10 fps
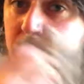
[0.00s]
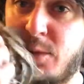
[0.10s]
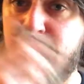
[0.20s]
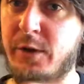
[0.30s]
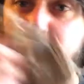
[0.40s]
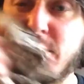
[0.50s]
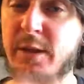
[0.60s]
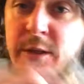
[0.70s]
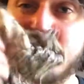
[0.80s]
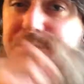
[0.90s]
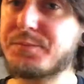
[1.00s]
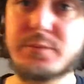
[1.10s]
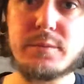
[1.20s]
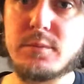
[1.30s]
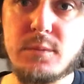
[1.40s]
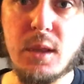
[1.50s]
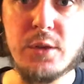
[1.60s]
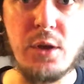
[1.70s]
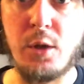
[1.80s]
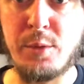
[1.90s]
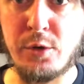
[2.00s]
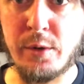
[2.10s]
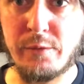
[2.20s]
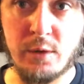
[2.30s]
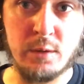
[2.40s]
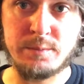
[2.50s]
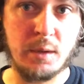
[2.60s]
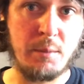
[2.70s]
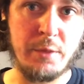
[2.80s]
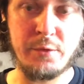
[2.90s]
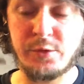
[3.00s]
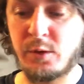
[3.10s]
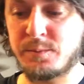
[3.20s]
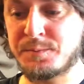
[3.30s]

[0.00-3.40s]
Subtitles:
in my videos lately, that's all I've been doing for a month or so.